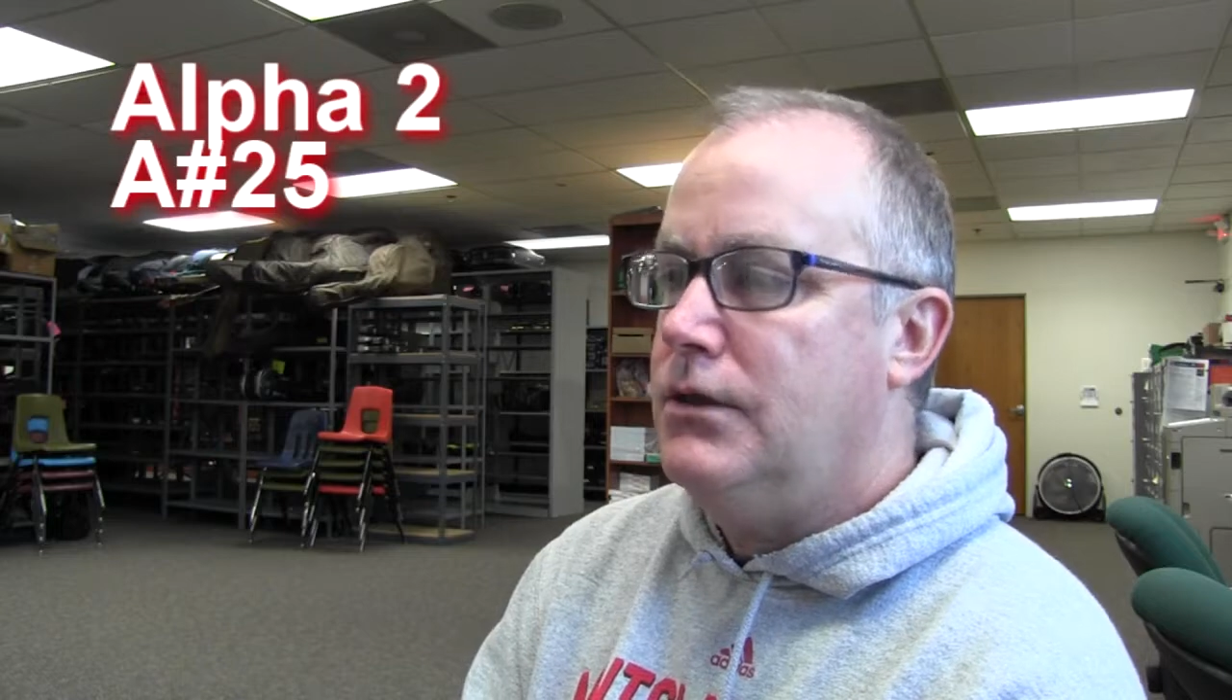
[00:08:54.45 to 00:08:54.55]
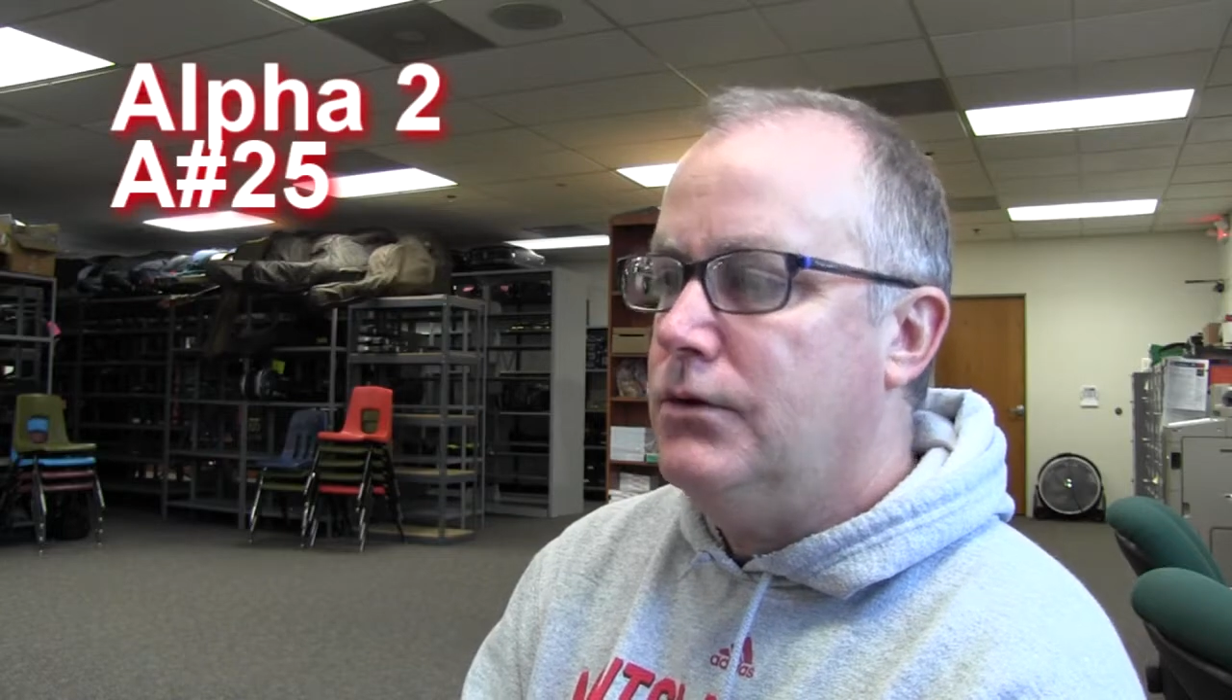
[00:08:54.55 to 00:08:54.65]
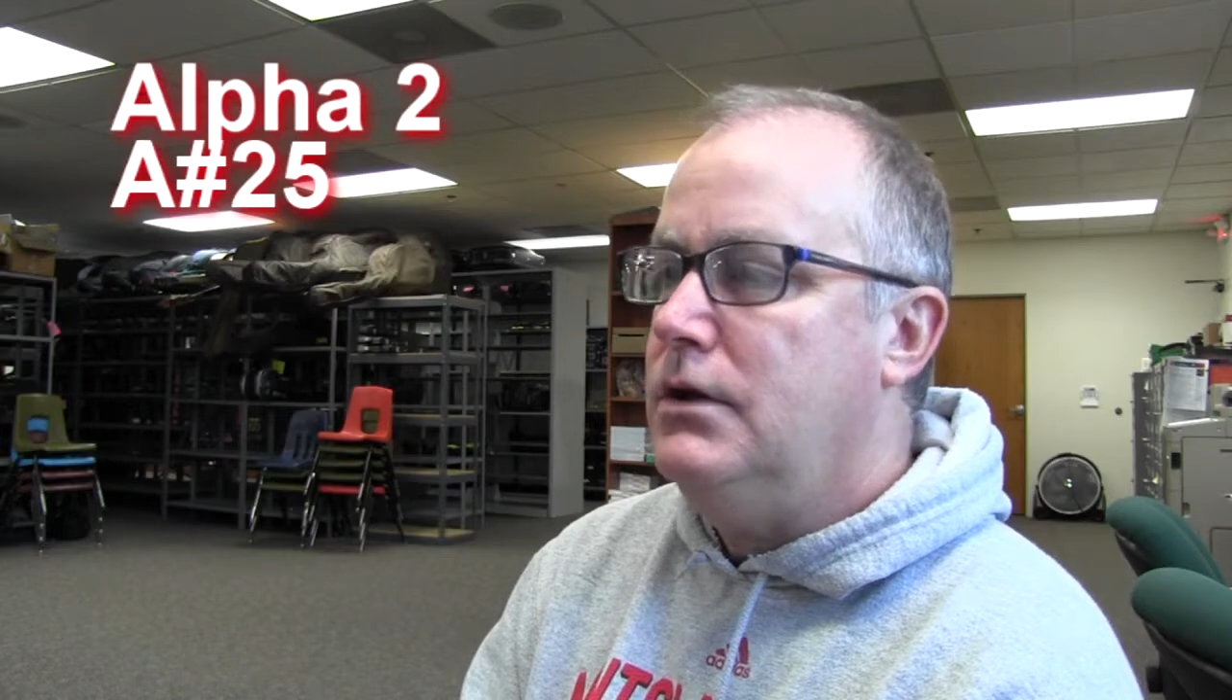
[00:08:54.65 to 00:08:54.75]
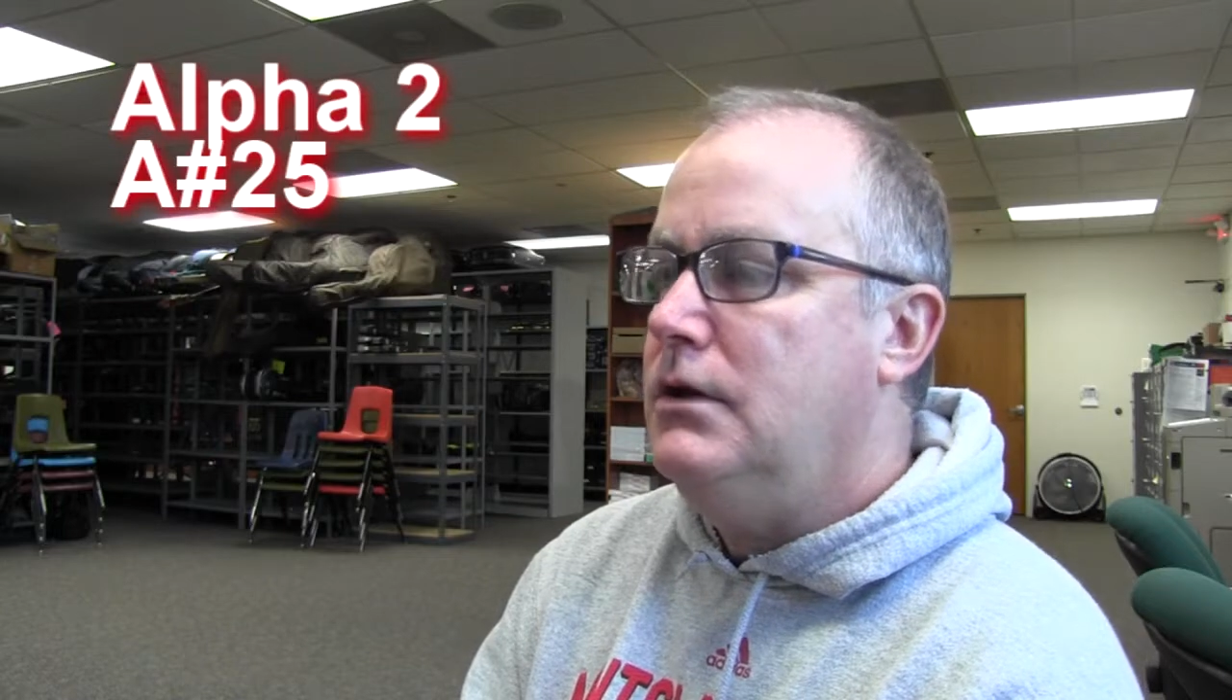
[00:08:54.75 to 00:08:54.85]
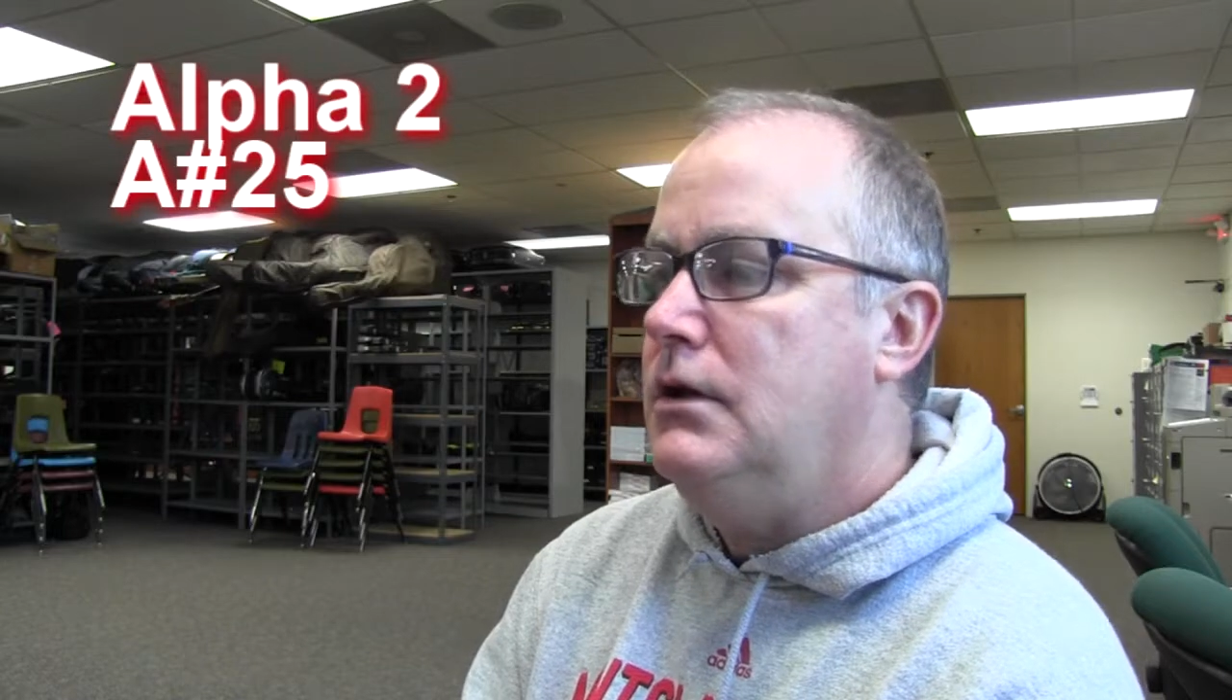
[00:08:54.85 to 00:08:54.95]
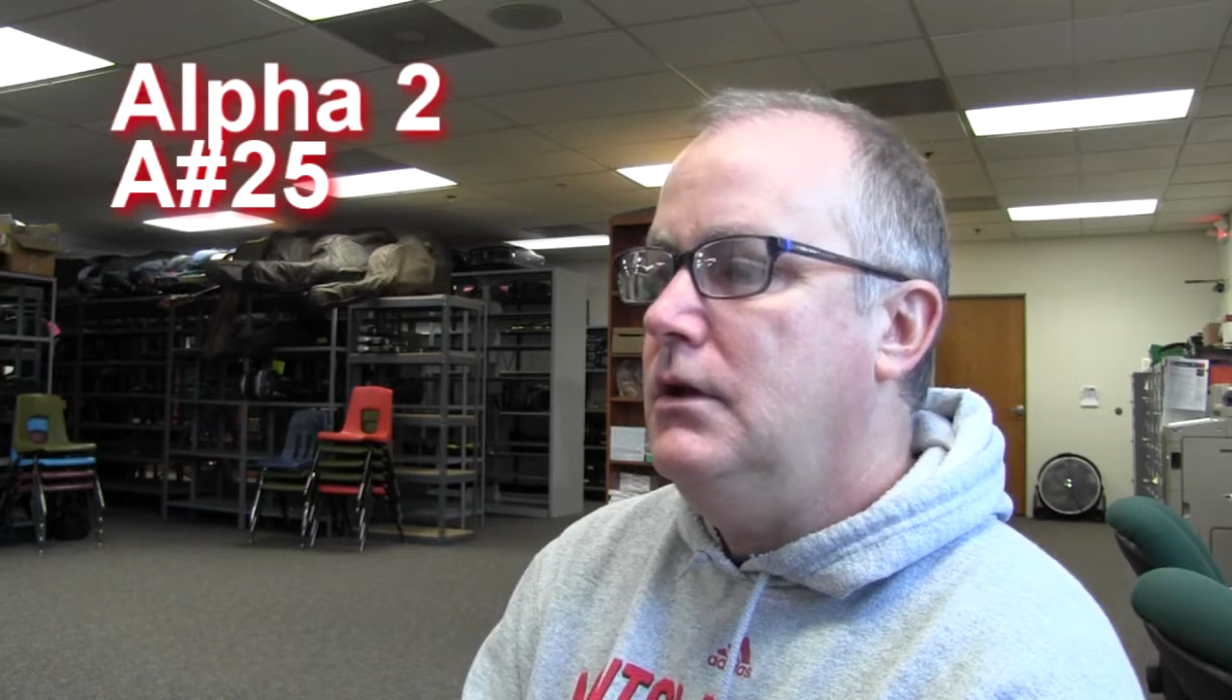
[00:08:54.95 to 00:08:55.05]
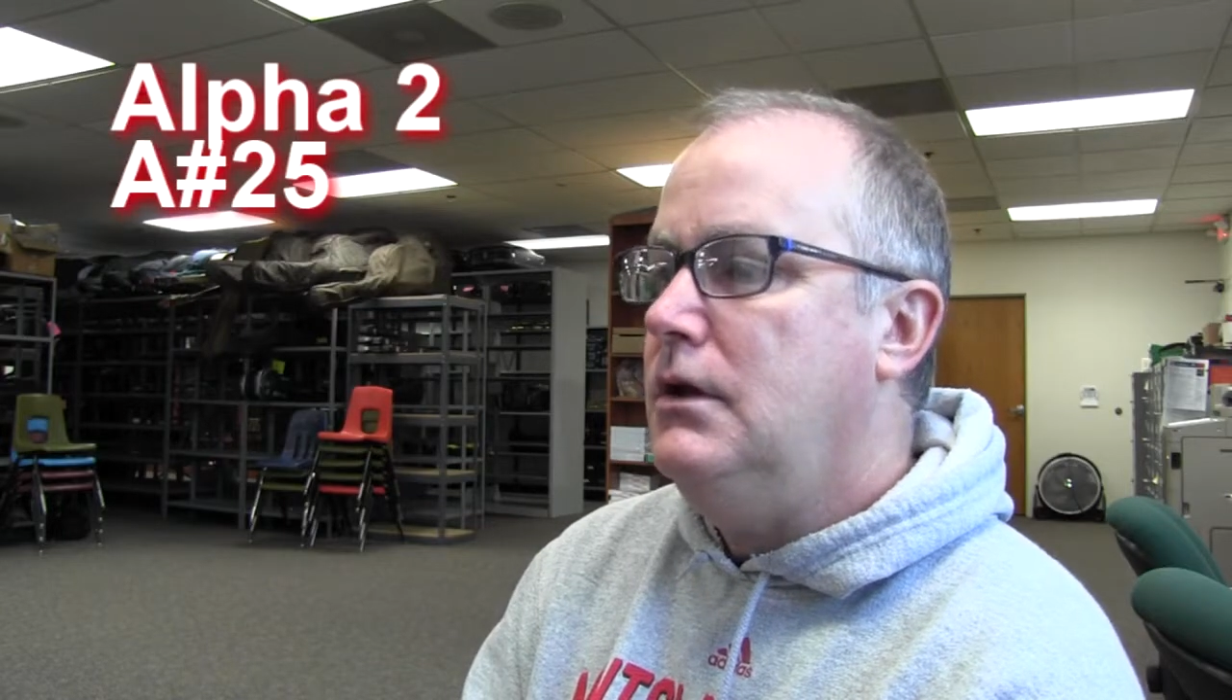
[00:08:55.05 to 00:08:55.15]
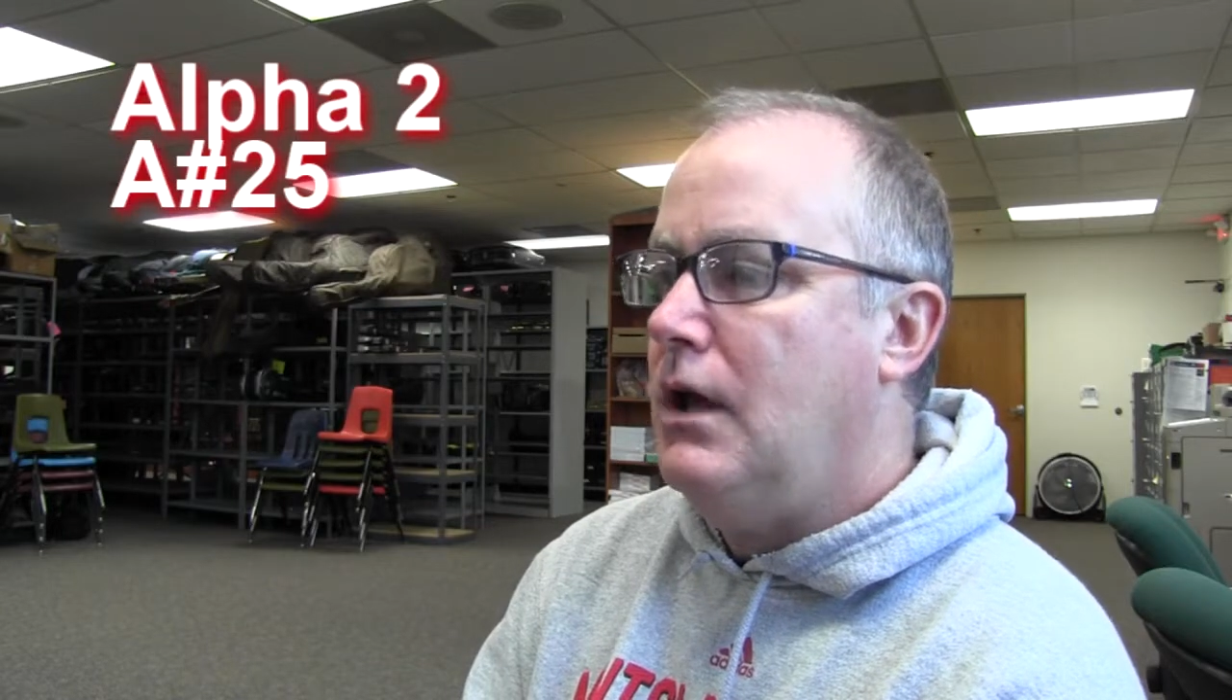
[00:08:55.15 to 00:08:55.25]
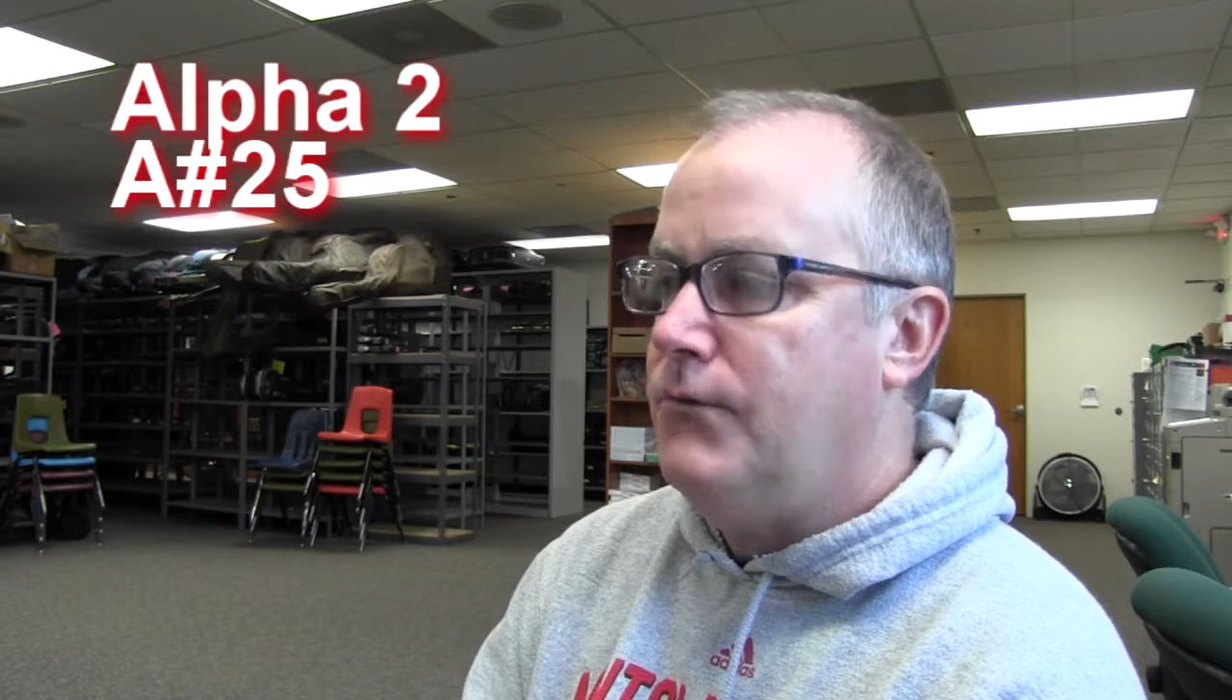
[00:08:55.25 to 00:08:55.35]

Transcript: 3,